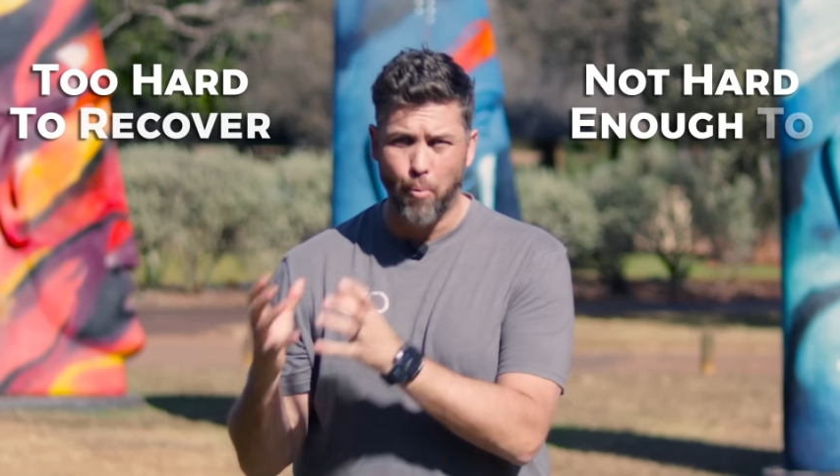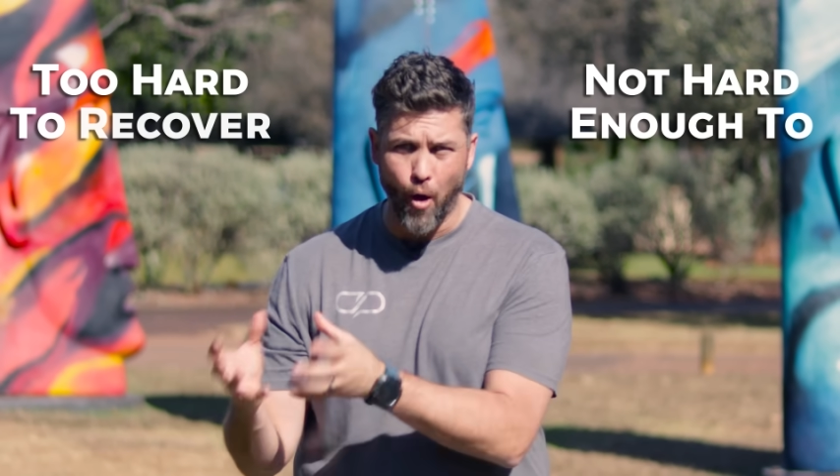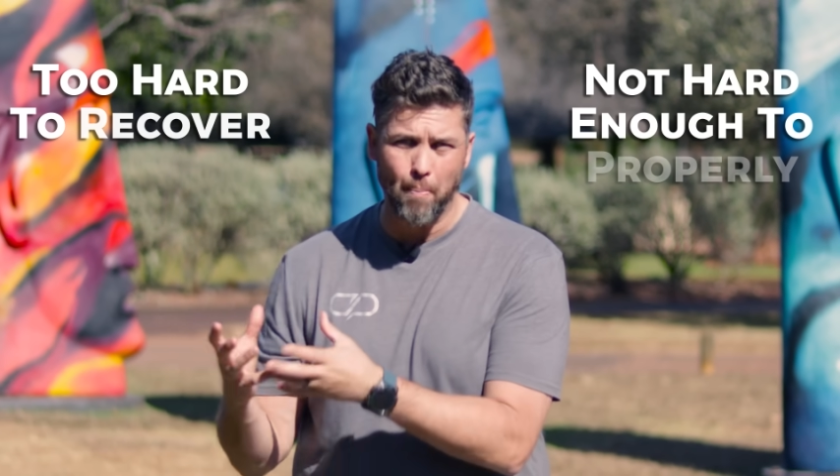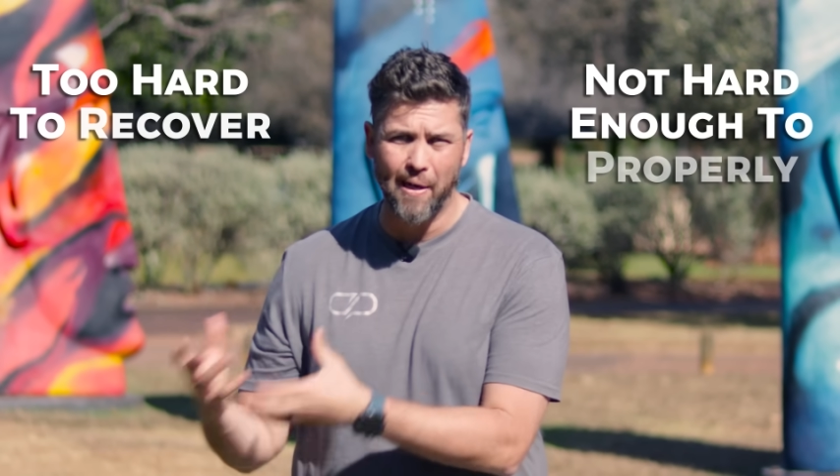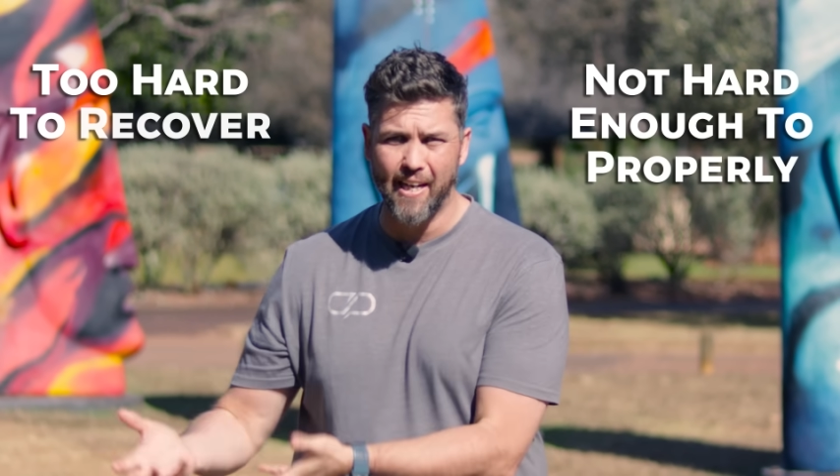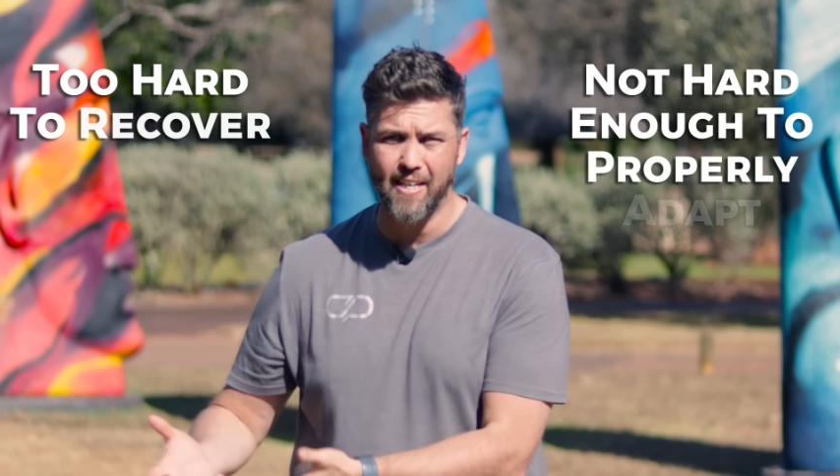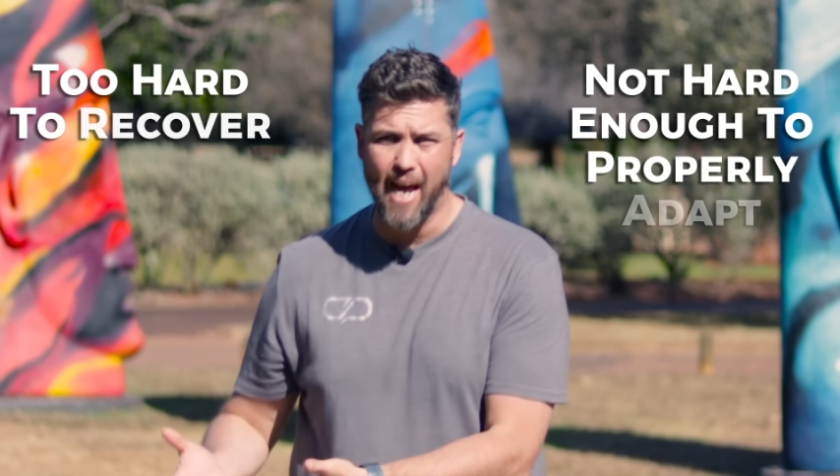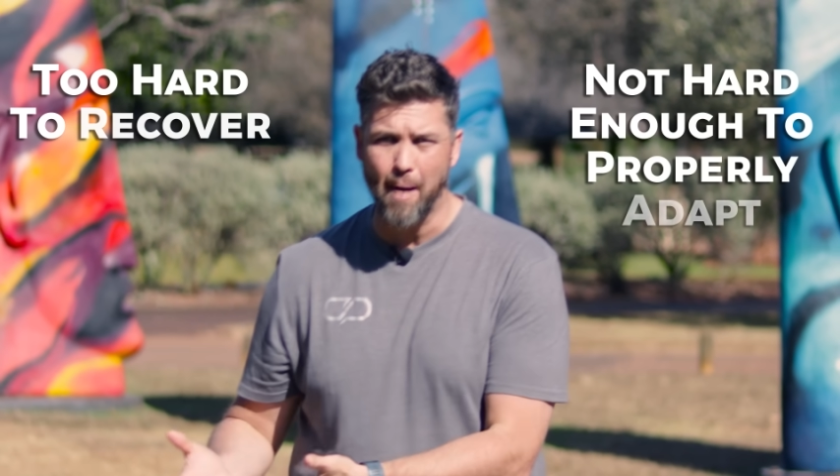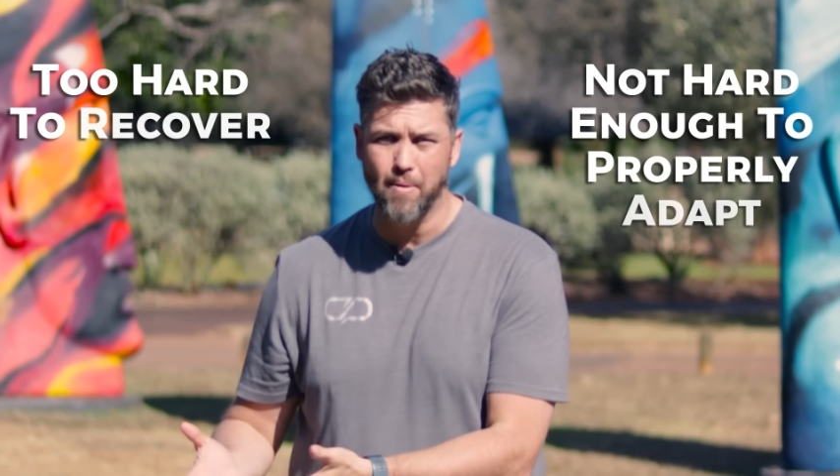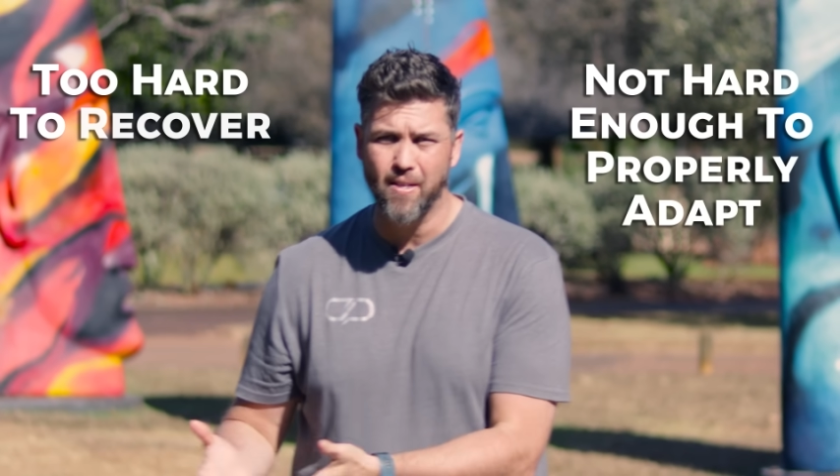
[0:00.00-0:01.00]
properly
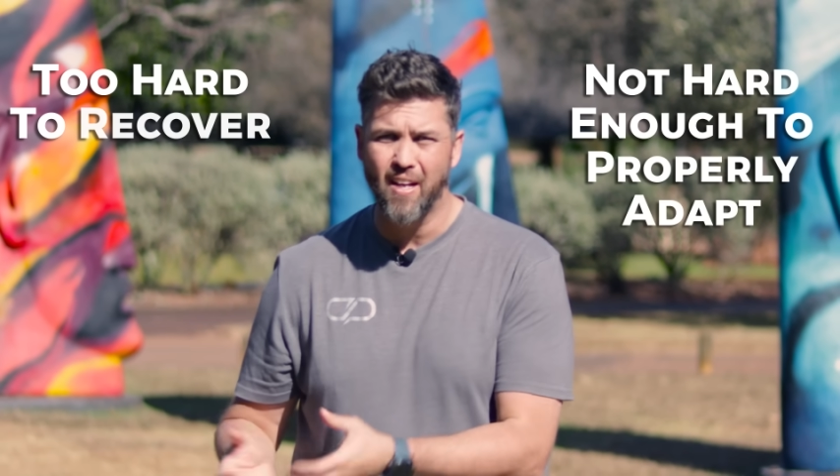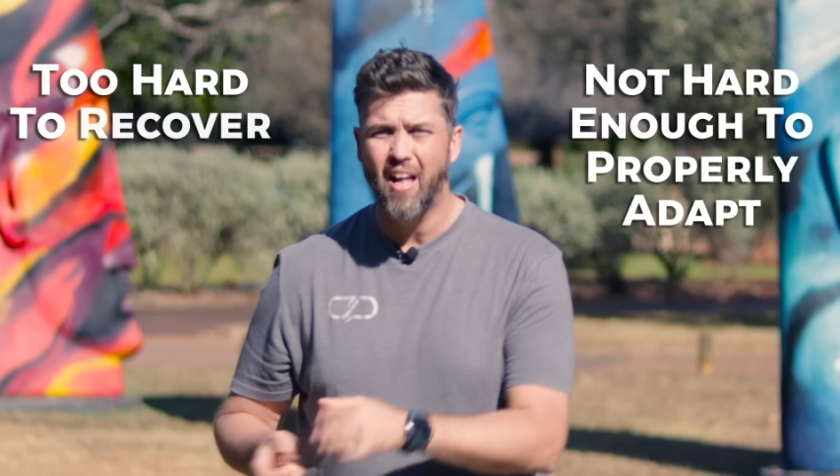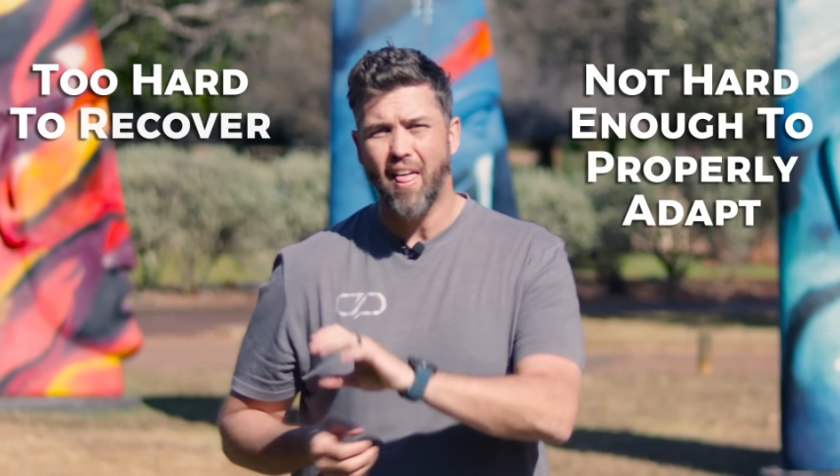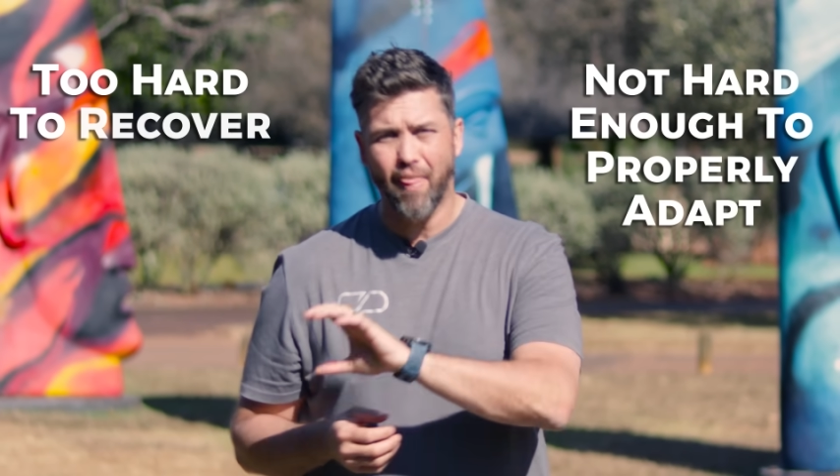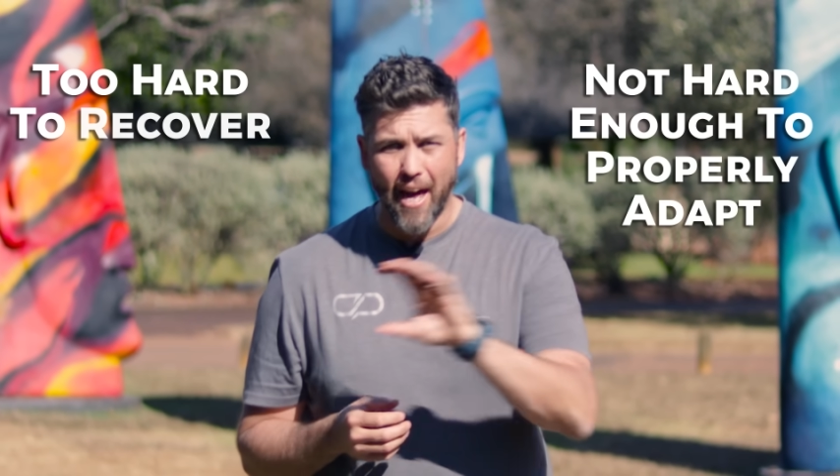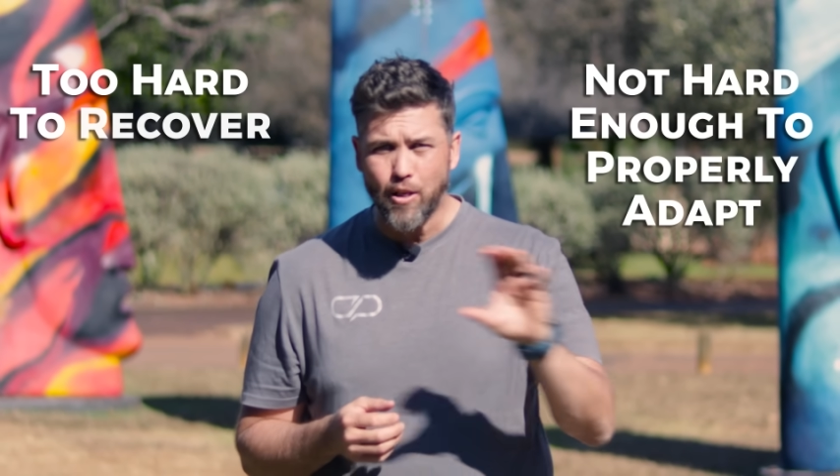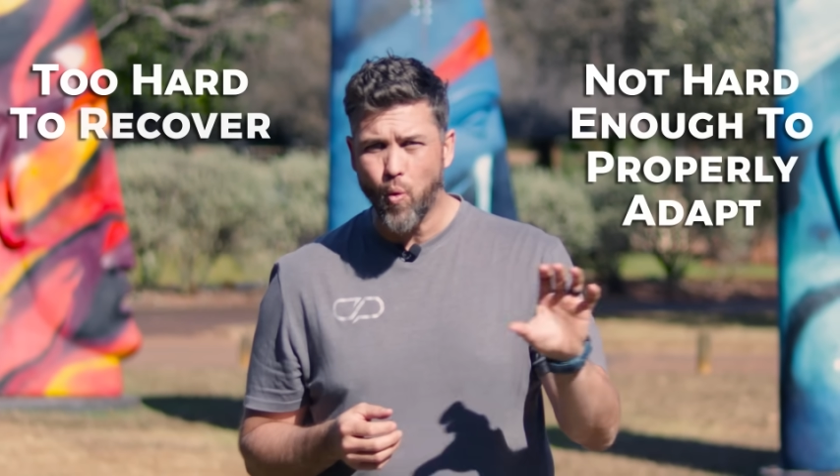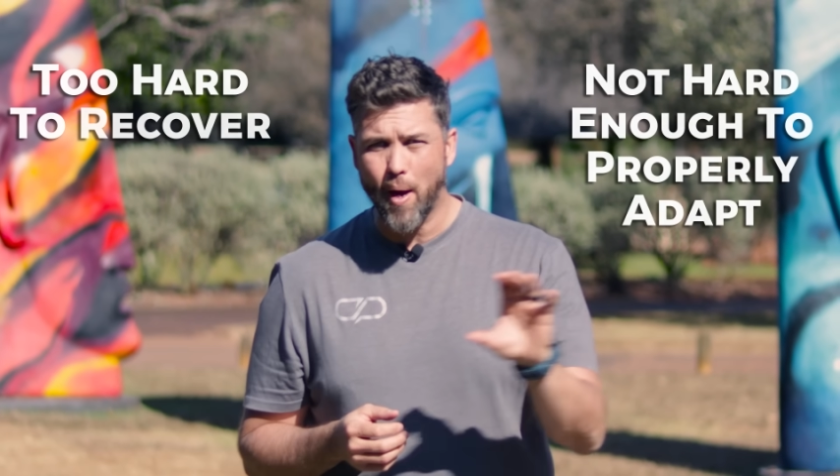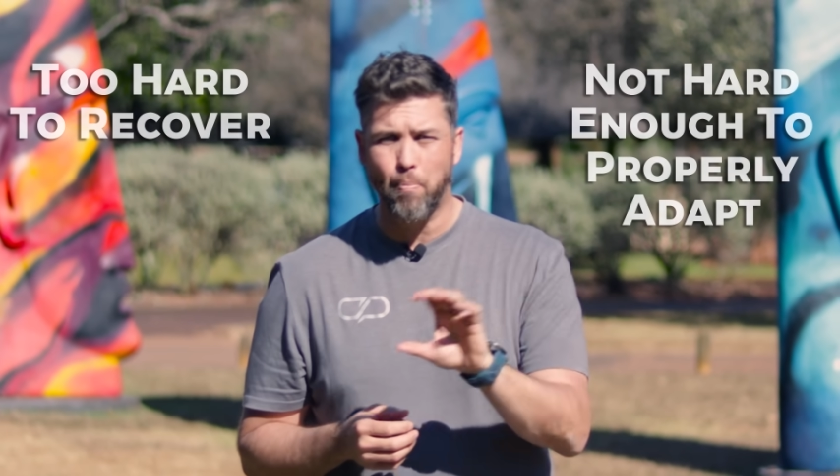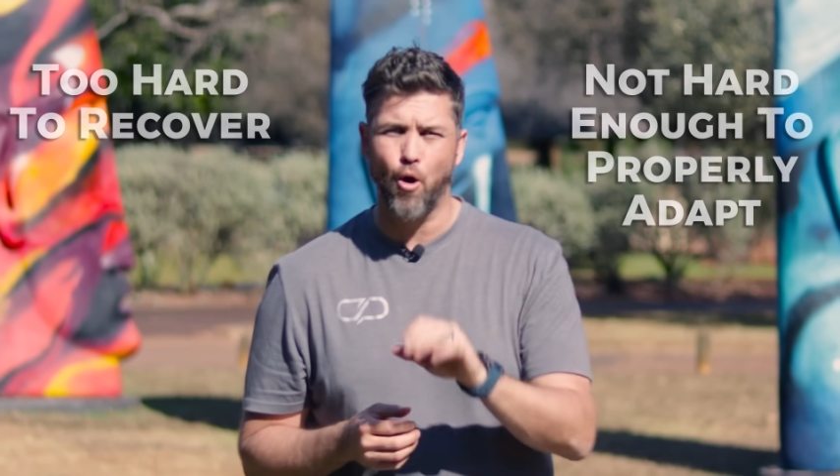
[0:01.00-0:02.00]
adapt. That's
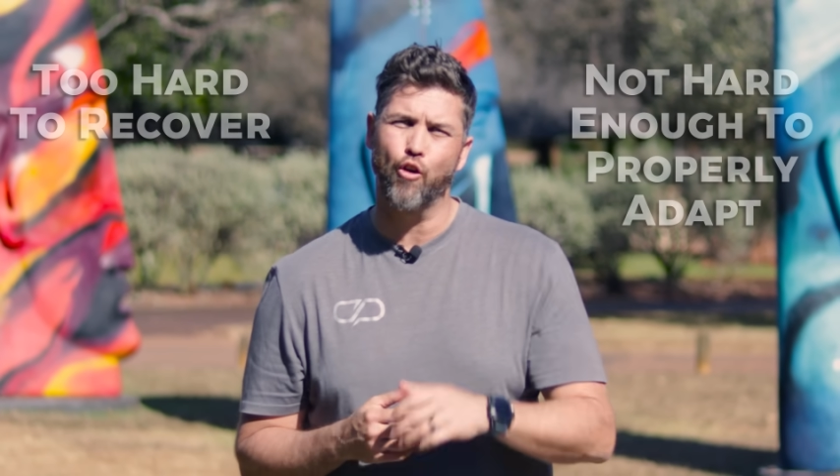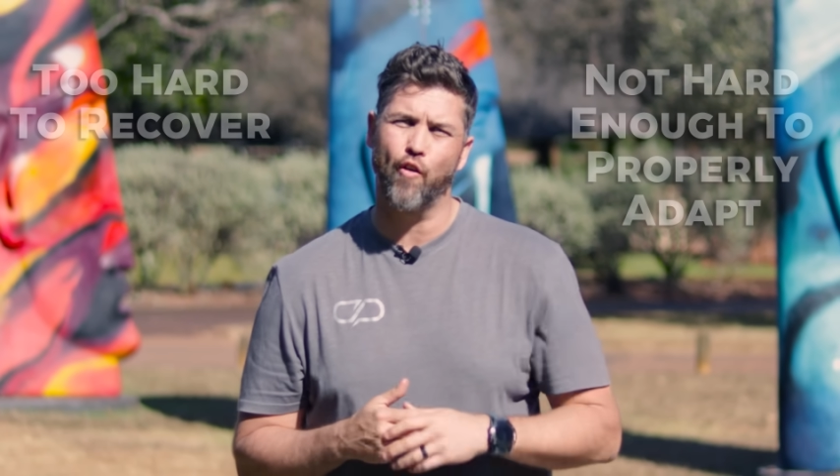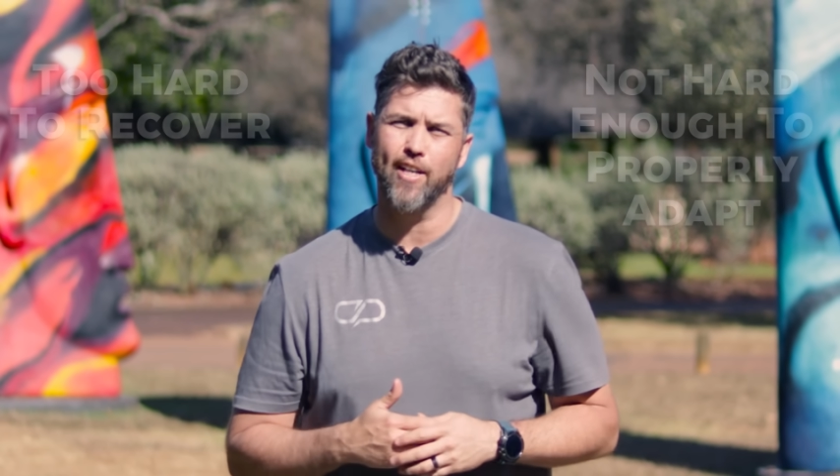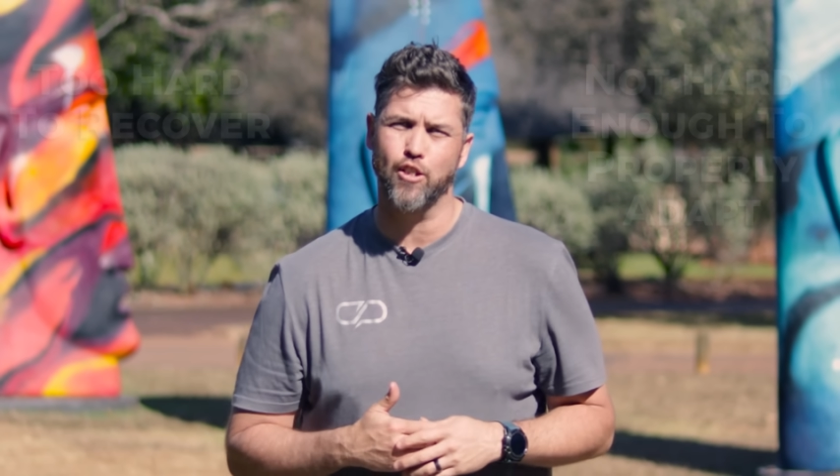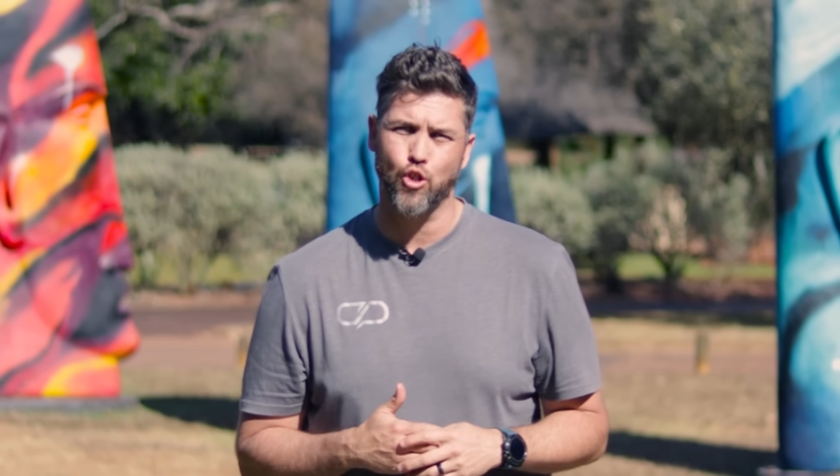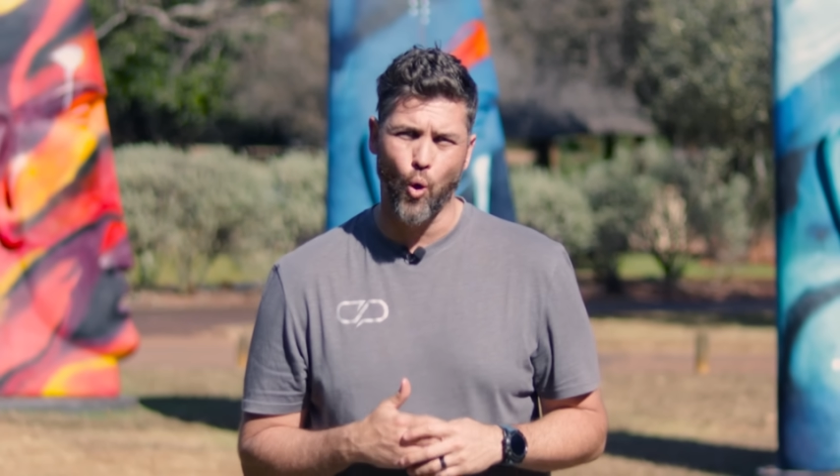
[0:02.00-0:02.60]
where progress